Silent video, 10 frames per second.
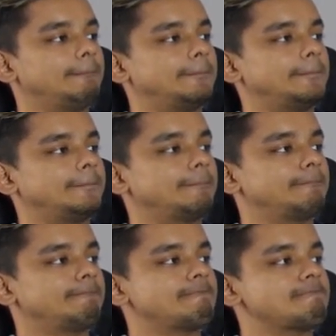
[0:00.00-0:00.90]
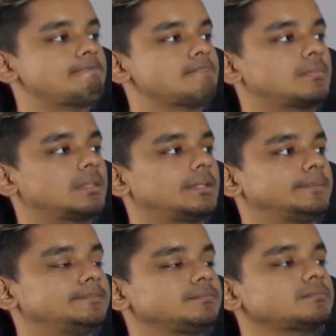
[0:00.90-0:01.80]

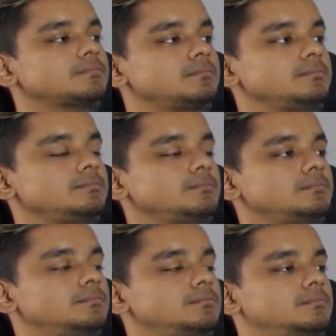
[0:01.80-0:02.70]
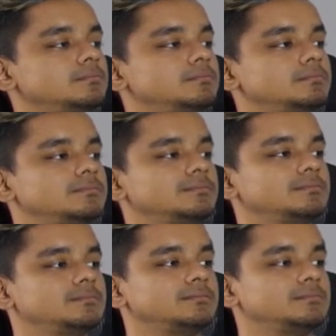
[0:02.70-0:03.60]

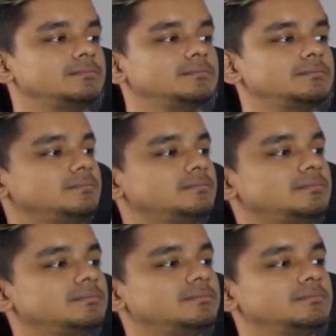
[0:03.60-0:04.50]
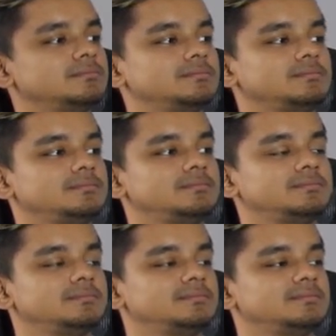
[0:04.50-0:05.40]

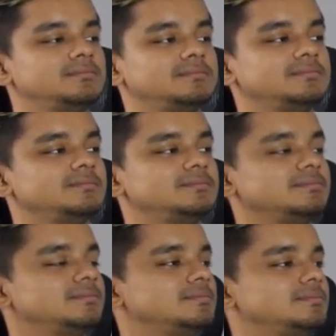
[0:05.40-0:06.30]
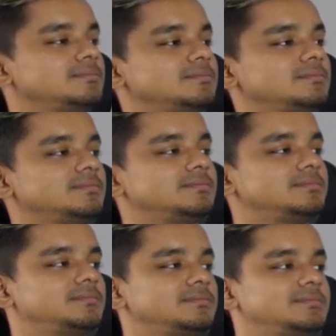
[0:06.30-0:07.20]

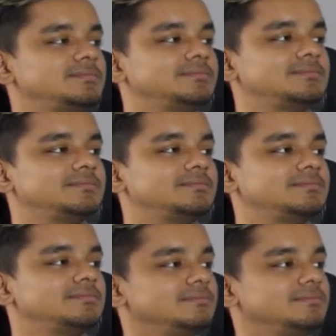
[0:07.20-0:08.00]
(silent)